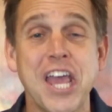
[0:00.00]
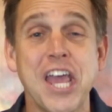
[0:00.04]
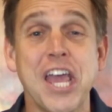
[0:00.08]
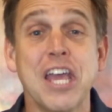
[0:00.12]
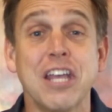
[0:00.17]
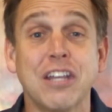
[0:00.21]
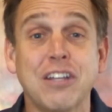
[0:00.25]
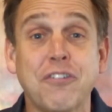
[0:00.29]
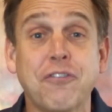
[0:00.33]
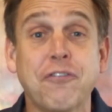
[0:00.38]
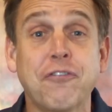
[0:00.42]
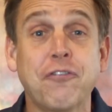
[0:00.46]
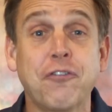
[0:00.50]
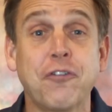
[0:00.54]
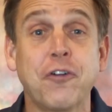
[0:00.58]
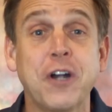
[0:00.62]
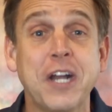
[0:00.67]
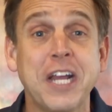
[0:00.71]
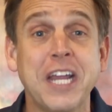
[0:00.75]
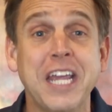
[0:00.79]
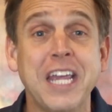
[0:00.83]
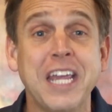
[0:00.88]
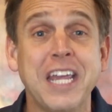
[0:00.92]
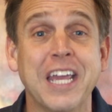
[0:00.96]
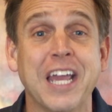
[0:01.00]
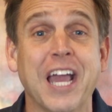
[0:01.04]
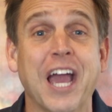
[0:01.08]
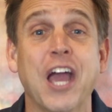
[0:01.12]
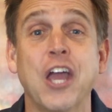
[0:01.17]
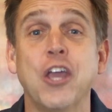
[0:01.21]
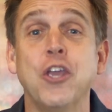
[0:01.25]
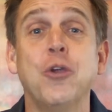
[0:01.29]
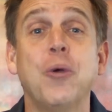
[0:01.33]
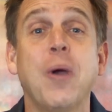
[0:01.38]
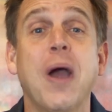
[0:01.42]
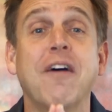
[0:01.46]
It's free.
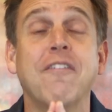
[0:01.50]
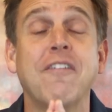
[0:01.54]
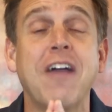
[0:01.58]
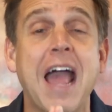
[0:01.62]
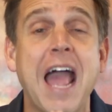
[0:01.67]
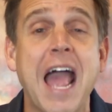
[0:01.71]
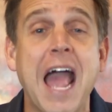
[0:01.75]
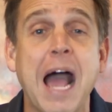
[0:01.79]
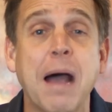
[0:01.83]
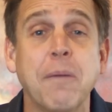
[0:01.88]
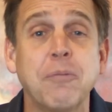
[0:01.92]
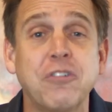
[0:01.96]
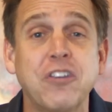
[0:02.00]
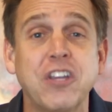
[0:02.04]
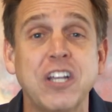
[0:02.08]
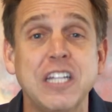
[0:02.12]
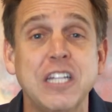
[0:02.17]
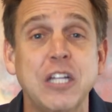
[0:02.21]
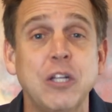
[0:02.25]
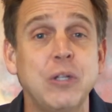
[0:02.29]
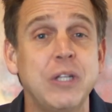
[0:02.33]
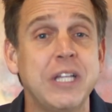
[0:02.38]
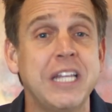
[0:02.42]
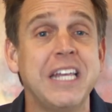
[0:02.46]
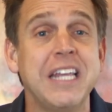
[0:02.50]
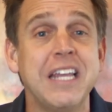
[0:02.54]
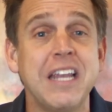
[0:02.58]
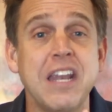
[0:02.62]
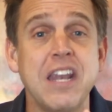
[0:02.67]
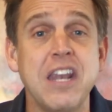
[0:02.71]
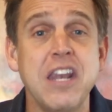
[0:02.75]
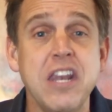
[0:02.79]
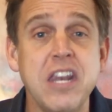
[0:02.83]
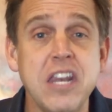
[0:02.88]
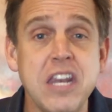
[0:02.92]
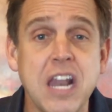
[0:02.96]
You have absolutely
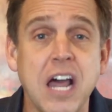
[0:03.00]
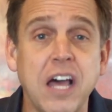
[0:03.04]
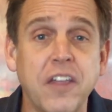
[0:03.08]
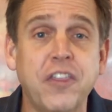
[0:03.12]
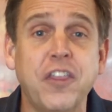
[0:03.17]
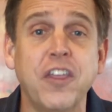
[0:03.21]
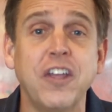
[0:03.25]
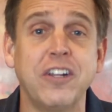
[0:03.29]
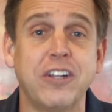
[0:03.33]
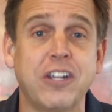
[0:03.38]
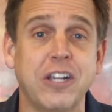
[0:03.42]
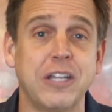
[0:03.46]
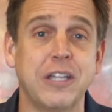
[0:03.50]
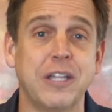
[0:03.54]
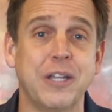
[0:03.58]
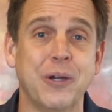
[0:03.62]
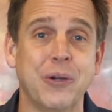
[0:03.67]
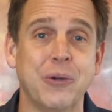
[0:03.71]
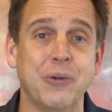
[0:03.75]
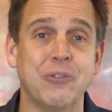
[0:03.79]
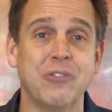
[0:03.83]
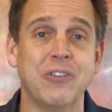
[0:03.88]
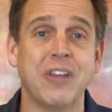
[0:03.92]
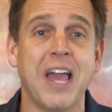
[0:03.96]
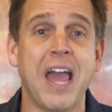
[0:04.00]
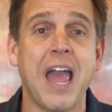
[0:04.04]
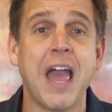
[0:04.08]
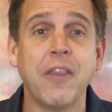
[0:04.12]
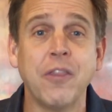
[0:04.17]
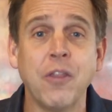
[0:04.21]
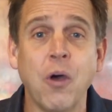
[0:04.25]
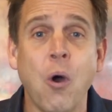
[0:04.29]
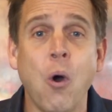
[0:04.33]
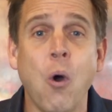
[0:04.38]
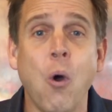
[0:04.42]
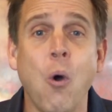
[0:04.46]
nothing to lose and
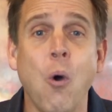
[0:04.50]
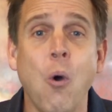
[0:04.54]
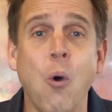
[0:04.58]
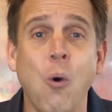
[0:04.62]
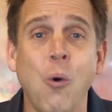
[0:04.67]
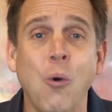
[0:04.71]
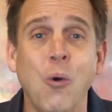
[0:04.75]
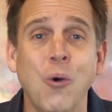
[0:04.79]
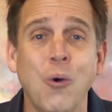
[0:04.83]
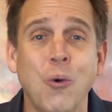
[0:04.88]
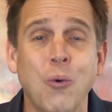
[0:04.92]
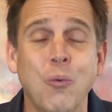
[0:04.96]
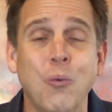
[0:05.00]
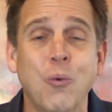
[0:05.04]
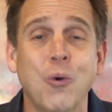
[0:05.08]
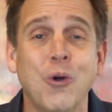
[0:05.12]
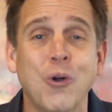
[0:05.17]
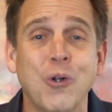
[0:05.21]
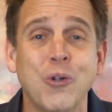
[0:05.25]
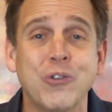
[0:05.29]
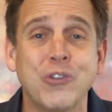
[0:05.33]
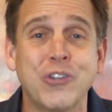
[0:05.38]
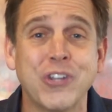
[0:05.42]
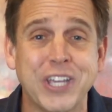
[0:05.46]
the whole world to